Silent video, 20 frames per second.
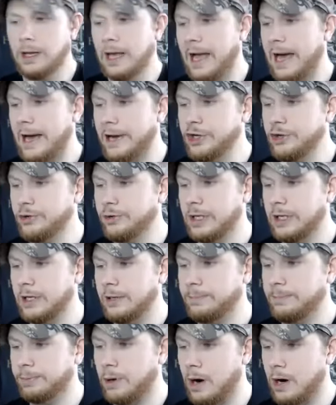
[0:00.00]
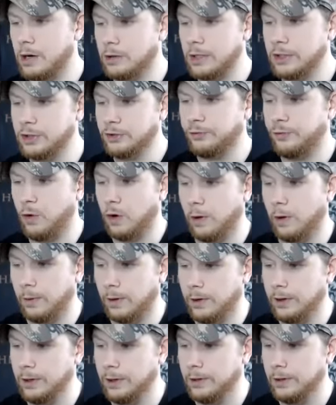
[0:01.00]
How do you keep progress
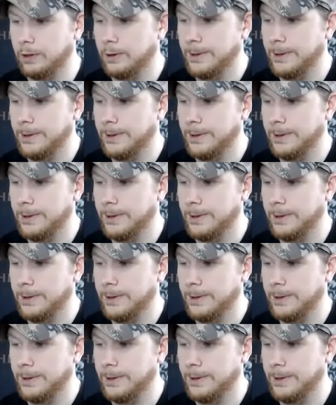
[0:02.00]
forward